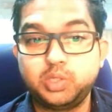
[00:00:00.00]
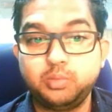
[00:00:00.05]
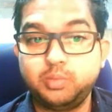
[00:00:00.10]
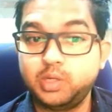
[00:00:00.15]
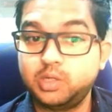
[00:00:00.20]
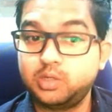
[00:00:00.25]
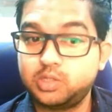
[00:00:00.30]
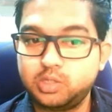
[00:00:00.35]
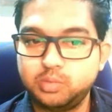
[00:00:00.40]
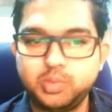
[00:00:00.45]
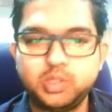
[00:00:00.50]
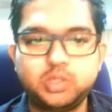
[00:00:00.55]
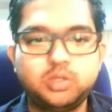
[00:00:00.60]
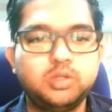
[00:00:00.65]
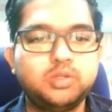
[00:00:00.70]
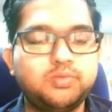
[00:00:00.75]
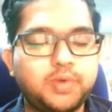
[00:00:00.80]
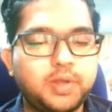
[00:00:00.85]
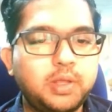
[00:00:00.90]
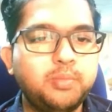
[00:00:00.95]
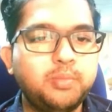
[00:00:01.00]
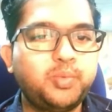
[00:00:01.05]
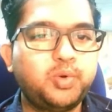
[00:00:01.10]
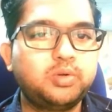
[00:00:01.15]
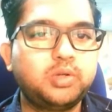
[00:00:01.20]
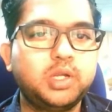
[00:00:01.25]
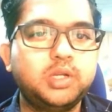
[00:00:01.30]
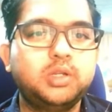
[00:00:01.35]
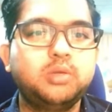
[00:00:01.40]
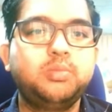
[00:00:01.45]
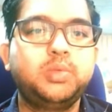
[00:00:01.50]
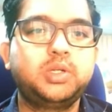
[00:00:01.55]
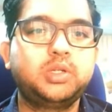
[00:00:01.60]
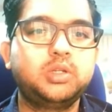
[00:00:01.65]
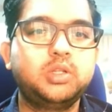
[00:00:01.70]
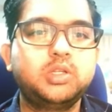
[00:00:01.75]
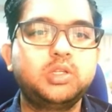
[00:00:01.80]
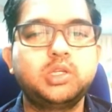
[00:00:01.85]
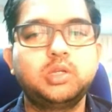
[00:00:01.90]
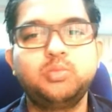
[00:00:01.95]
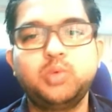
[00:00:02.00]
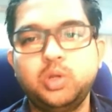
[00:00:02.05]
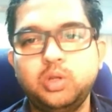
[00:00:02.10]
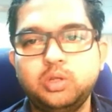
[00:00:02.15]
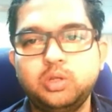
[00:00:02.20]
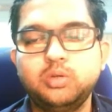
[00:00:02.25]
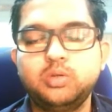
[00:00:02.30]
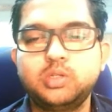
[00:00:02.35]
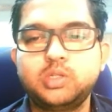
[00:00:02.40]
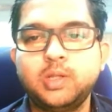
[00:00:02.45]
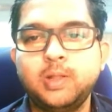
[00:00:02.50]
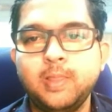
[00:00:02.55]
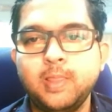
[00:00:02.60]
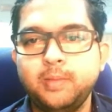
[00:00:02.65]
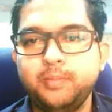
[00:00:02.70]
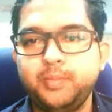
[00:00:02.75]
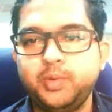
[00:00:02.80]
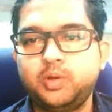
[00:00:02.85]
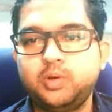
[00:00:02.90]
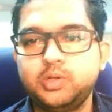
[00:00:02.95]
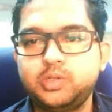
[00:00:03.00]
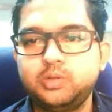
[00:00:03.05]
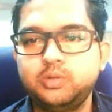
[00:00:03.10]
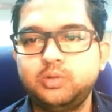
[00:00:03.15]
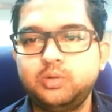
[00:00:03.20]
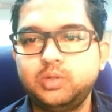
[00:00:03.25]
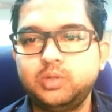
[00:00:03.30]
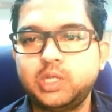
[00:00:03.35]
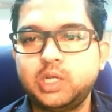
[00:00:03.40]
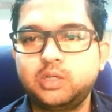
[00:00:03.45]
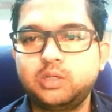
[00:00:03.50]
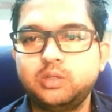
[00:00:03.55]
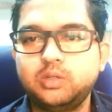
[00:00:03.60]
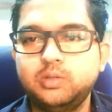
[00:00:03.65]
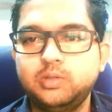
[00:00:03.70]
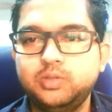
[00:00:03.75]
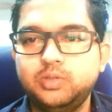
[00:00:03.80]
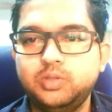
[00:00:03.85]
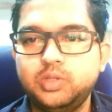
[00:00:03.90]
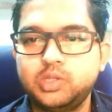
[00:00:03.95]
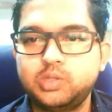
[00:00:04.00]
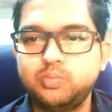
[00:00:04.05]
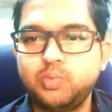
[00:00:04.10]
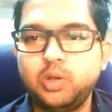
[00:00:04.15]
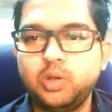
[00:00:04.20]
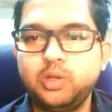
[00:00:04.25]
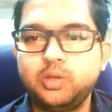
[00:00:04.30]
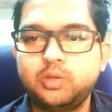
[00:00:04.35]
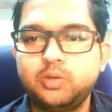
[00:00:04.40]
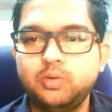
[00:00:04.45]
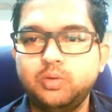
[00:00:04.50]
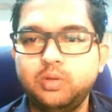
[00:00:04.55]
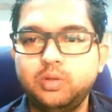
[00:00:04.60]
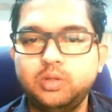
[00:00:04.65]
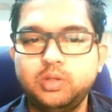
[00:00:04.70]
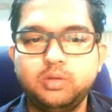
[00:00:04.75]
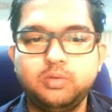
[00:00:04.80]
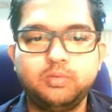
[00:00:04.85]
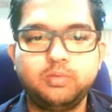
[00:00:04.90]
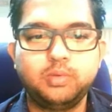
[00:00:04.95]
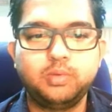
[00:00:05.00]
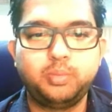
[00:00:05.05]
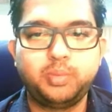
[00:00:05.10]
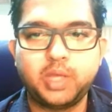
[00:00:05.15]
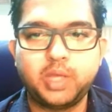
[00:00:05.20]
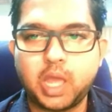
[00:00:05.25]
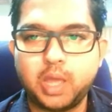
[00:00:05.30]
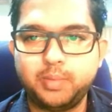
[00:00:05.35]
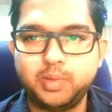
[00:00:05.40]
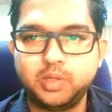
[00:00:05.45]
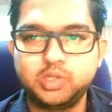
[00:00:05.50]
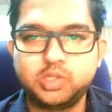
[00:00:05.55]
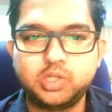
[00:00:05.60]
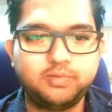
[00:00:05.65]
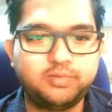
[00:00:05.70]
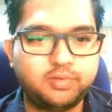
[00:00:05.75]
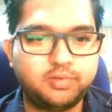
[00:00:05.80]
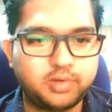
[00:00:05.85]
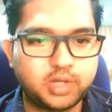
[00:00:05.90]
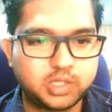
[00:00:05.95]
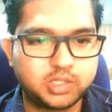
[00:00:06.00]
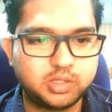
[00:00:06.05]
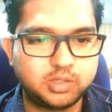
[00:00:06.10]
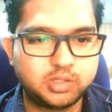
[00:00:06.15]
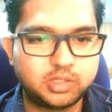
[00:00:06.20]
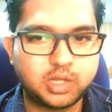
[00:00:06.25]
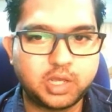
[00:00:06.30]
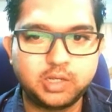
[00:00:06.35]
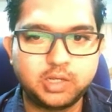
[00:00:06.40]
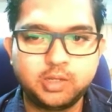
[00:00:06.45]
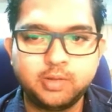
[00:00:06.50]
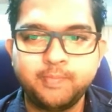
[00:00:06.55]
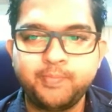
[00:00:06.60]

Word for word: But symmetry is very important in materials and molecules, because you know that this molecule will be having C4 axis, right?